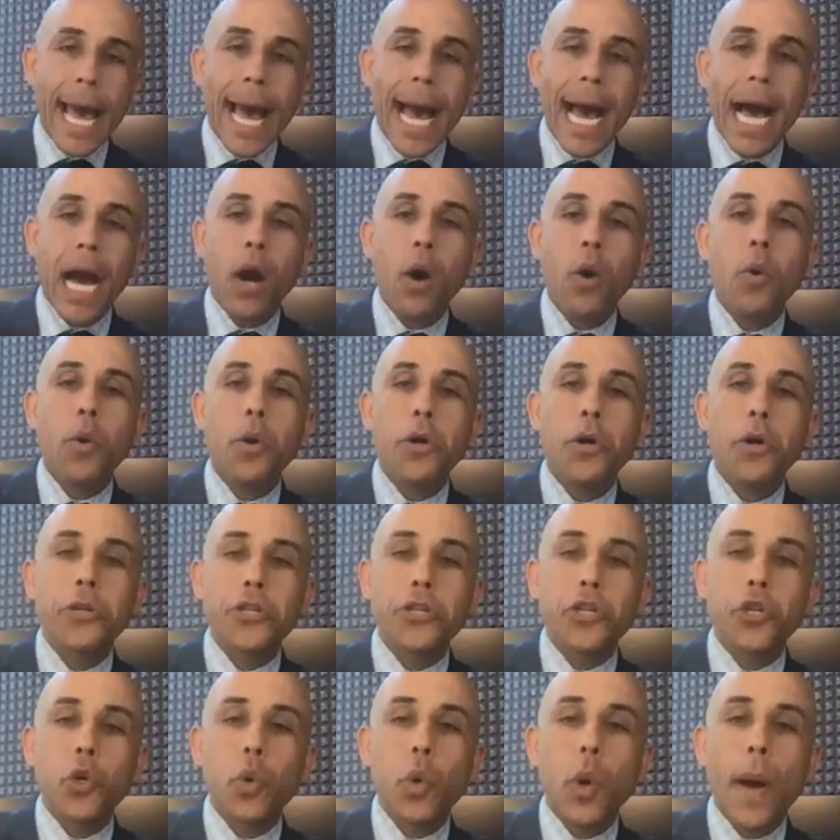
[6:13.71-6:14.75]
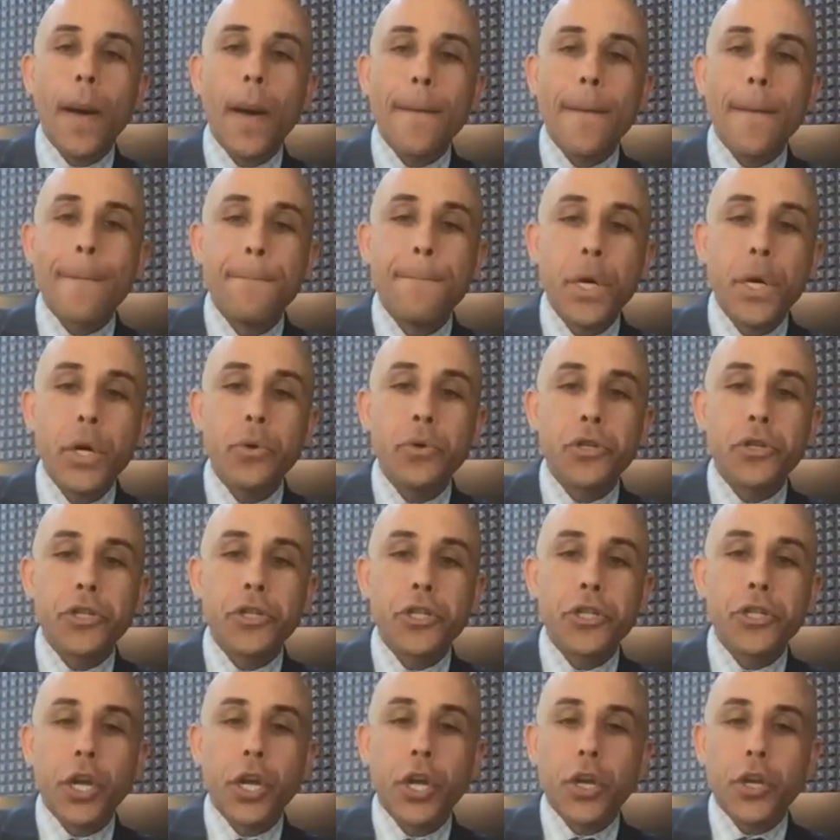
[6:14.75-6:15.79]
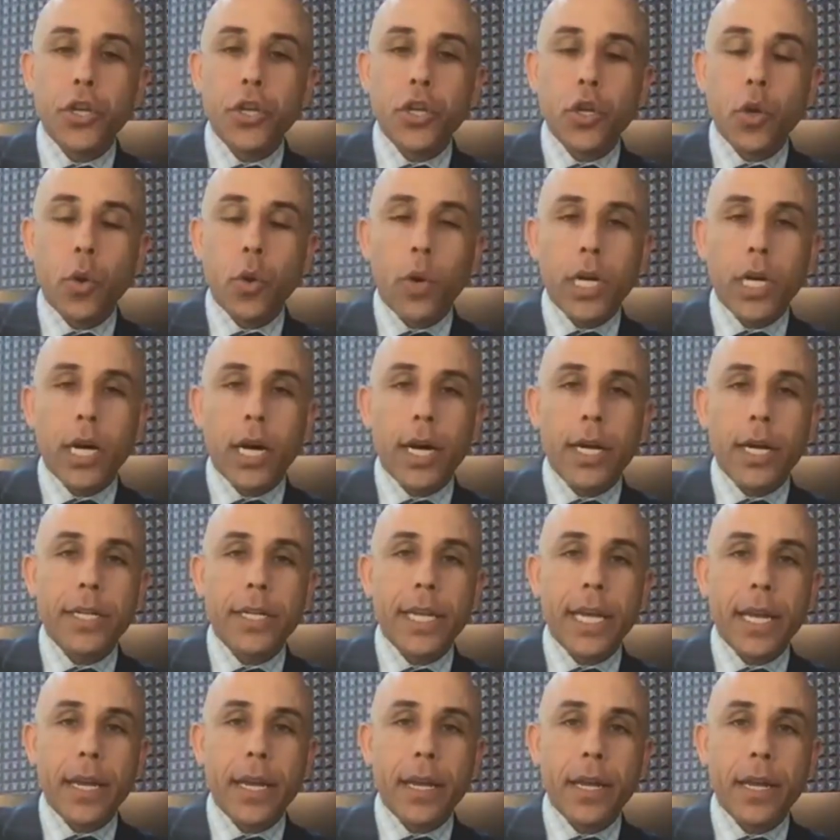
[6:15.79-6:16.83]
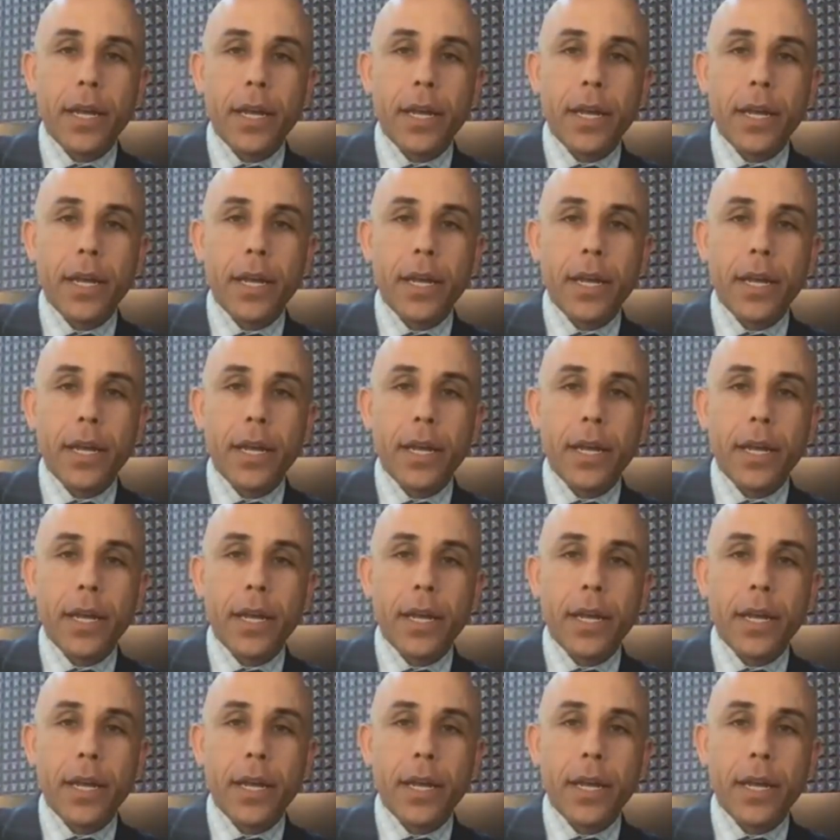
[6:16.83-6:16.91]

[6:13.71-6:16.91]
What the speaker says: how to boost your content.